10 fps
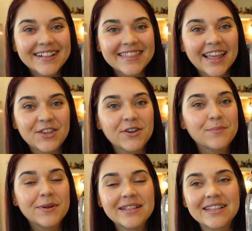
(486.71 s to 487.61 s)
Like, you could
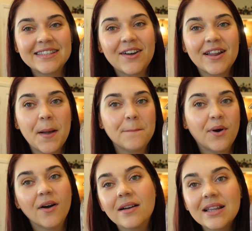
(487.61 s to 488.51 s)
bring this out at
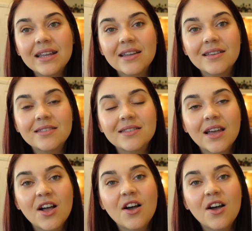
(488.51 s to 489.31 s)
parties.